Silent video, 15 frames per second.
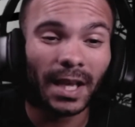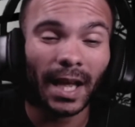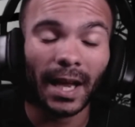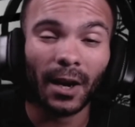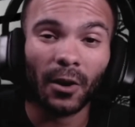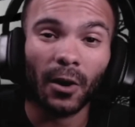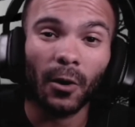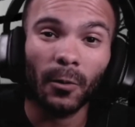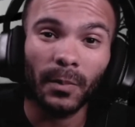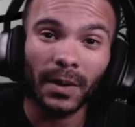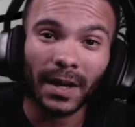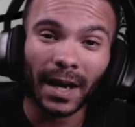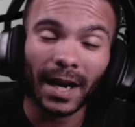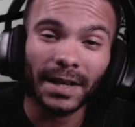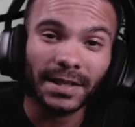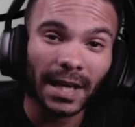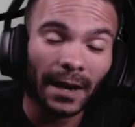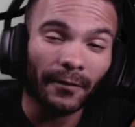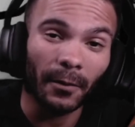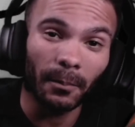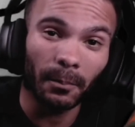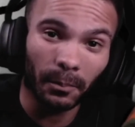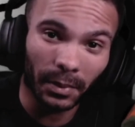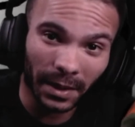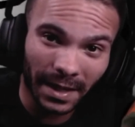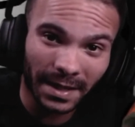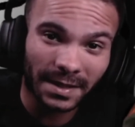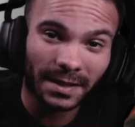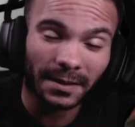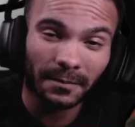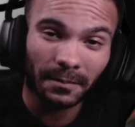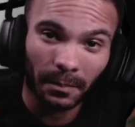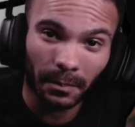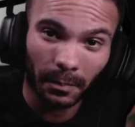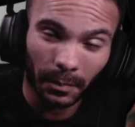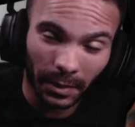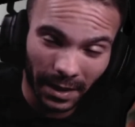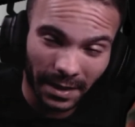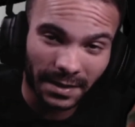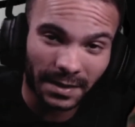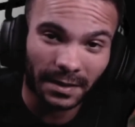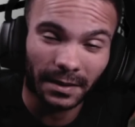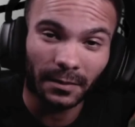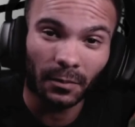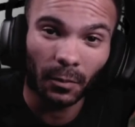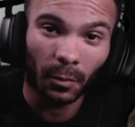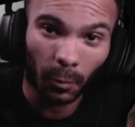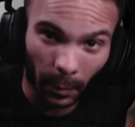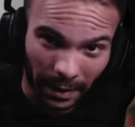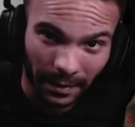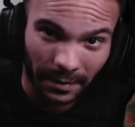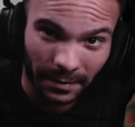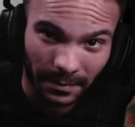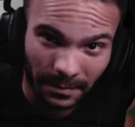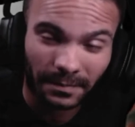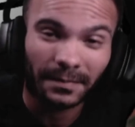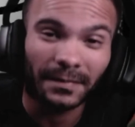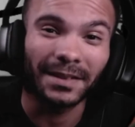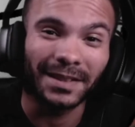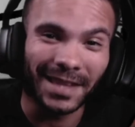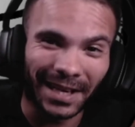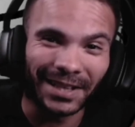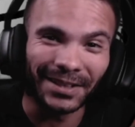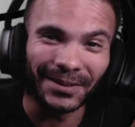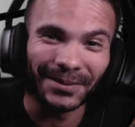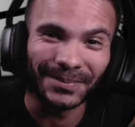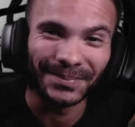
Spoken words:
and I hope you guys have a blessed week. Thank you.